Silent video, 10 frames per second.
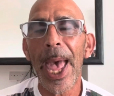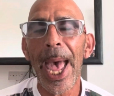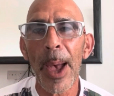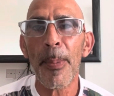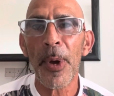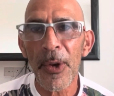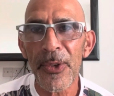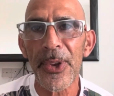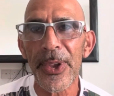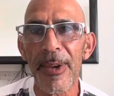Our birth
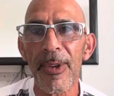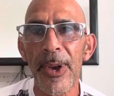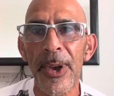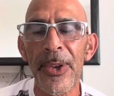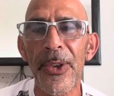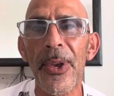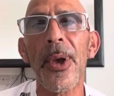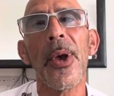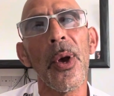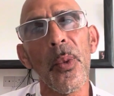certificates,
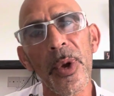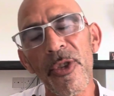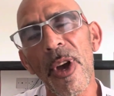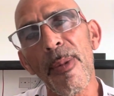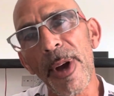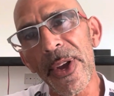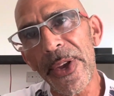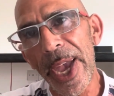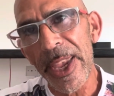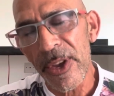which I'm going
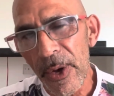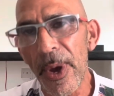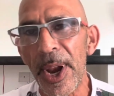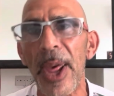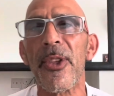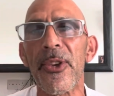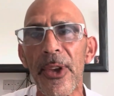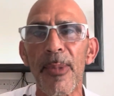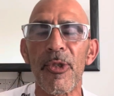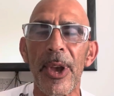to get into another
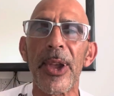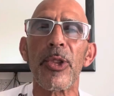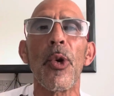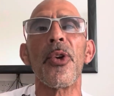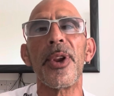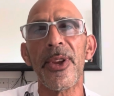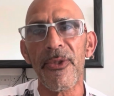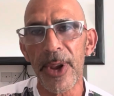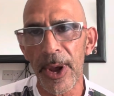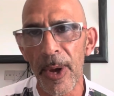subject, not on this
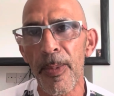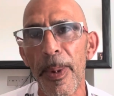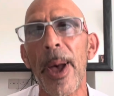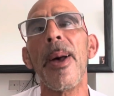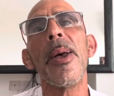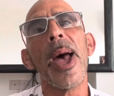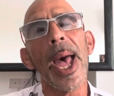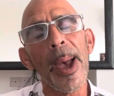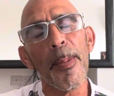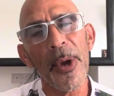video, but
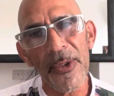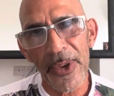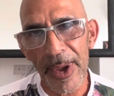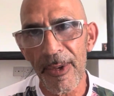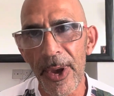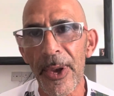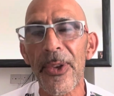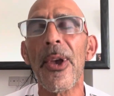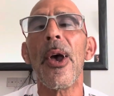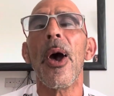our birth
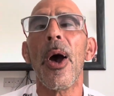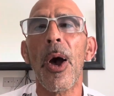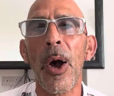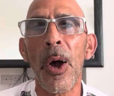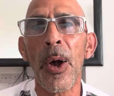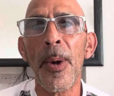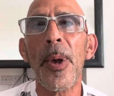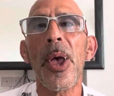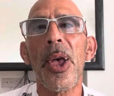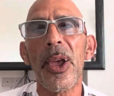certificates are
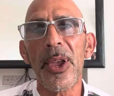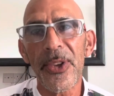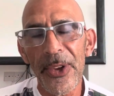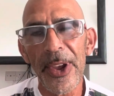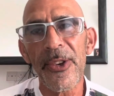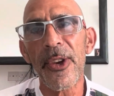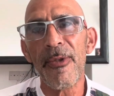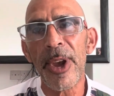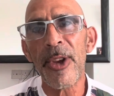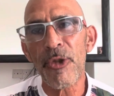
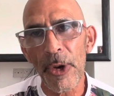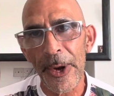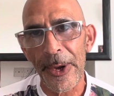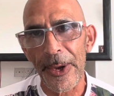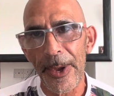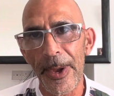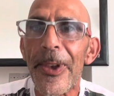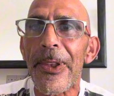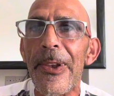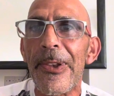Sesquiv Trust,
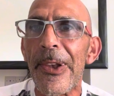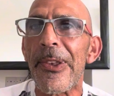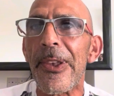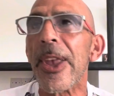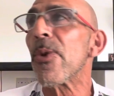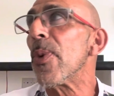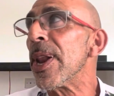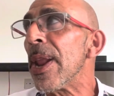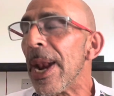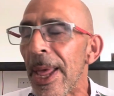1666,
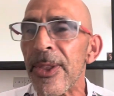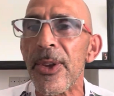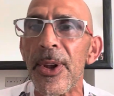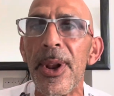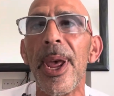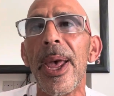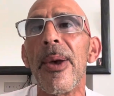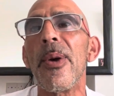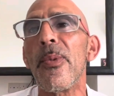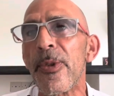when London
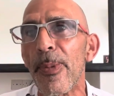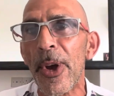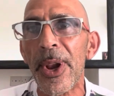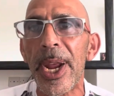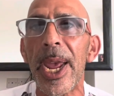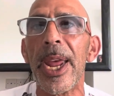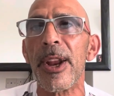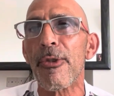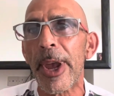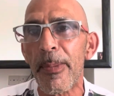was burning in
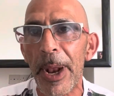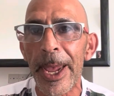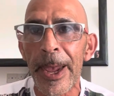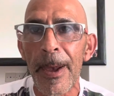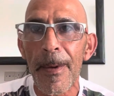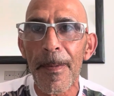the Great Plague.